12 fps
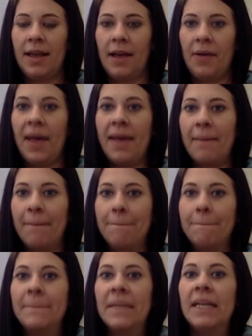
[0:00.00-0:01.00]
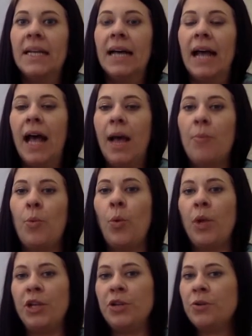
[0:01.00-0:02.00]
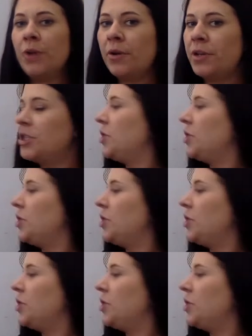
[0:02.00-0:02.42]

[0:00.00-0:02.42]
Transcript: Okay. When you go to